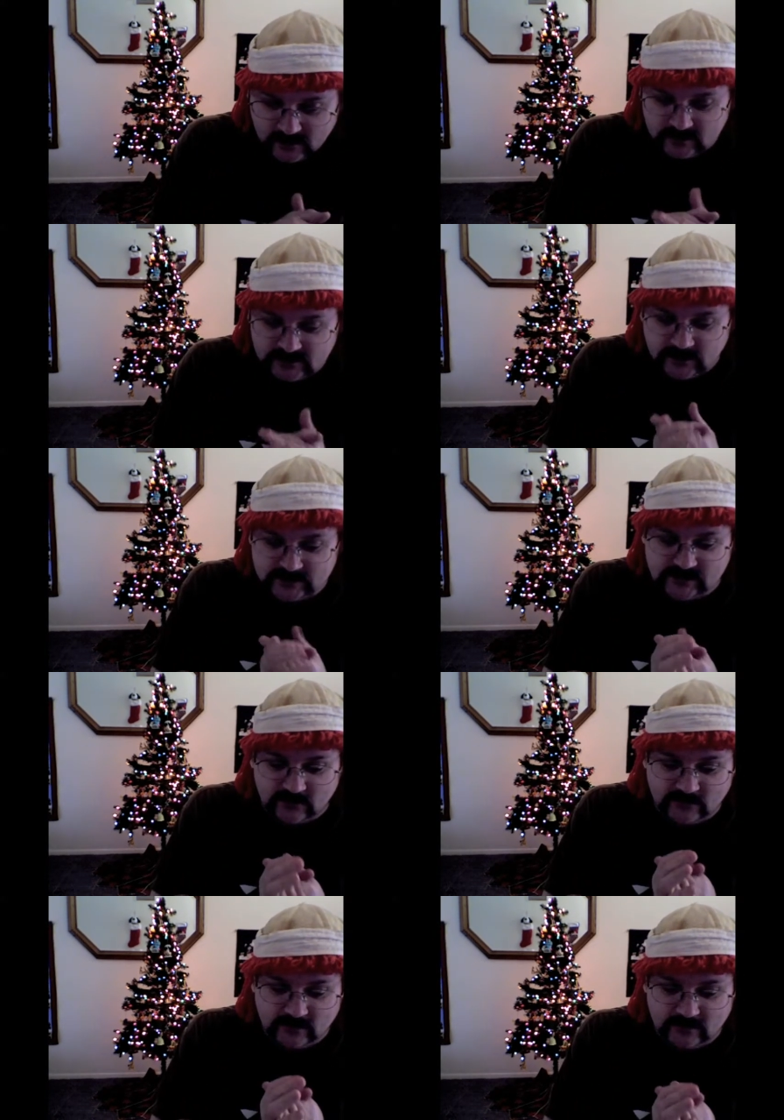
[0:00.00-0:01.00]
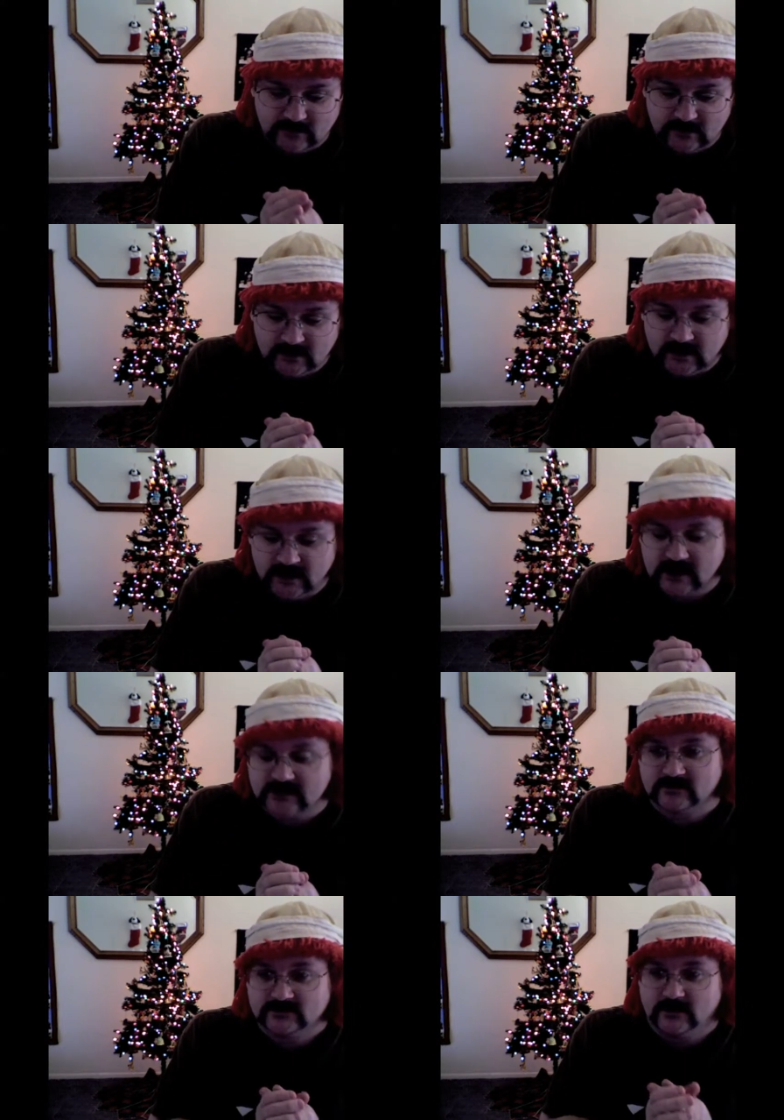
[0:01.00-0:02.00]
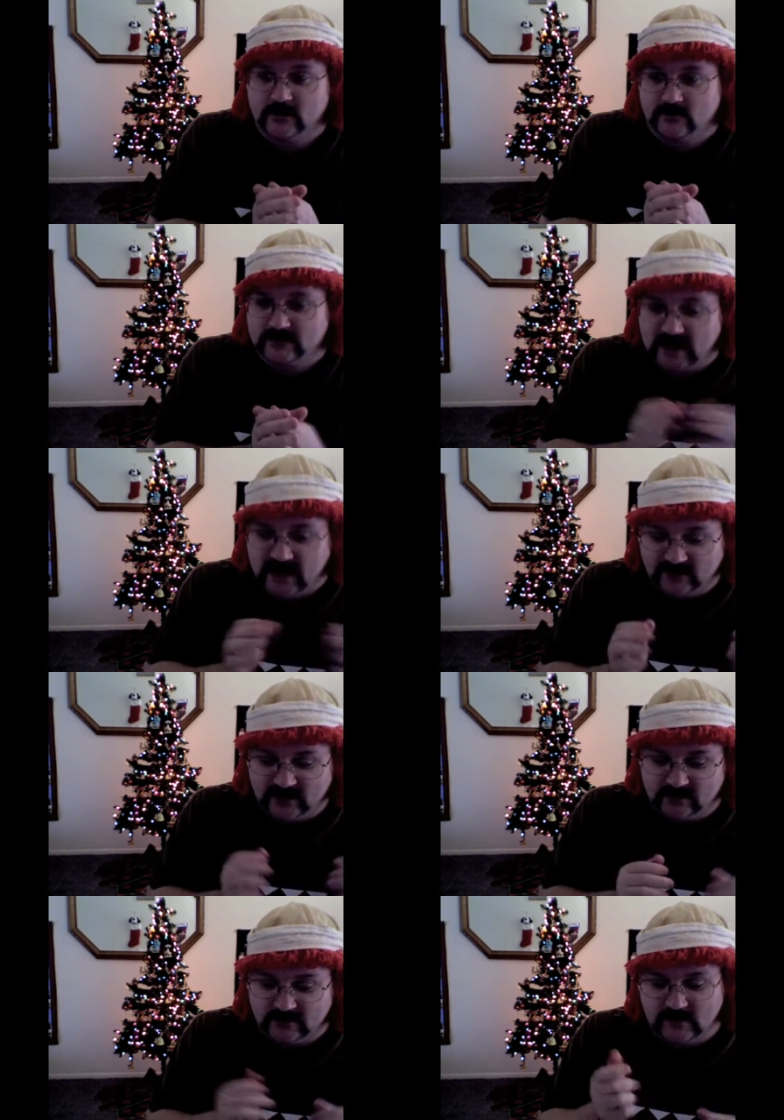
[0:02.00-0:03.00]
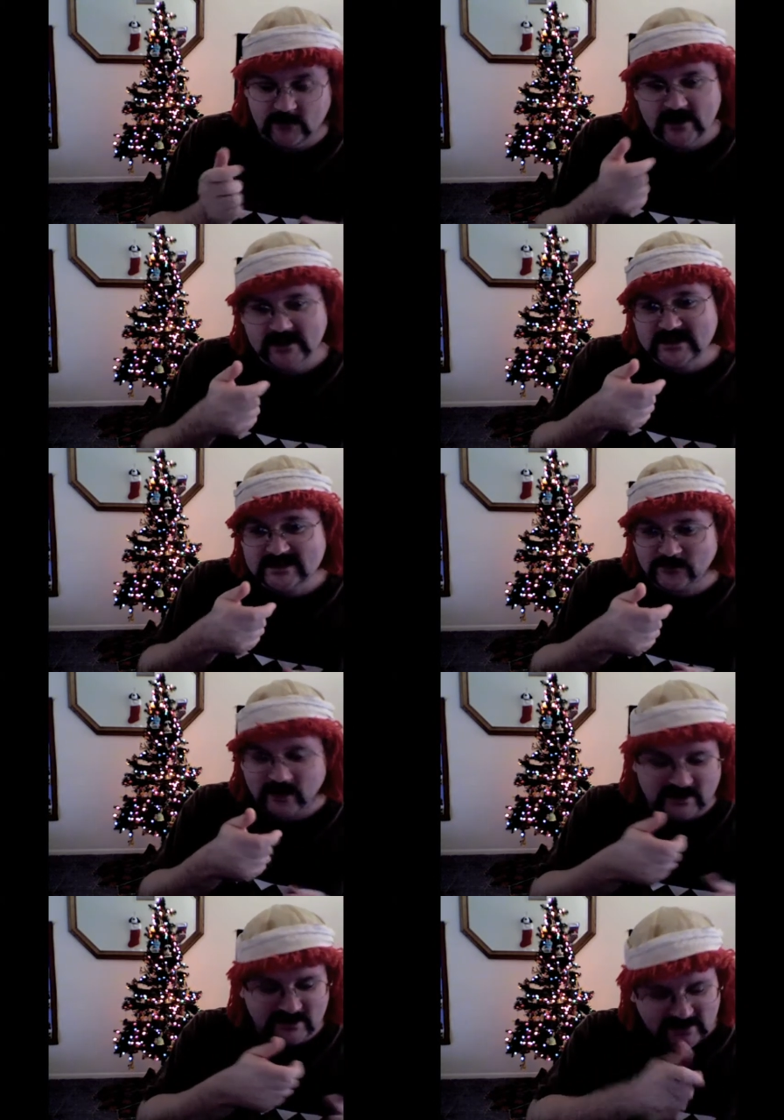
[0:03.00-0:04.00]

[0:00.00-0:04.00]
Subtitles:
Jumps over. The guy's like, dude, I have a gun. You mean this one?